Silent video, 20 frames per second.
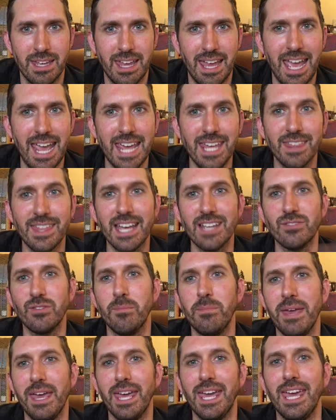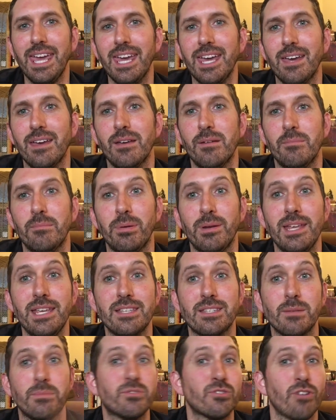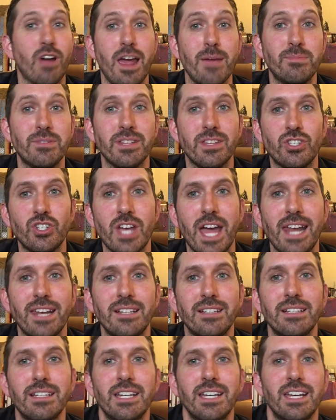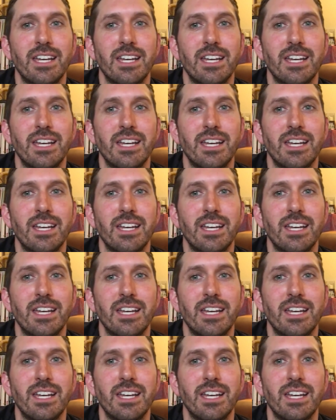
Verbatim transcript: Hey, thanks for being here. Please subscribe to the channel.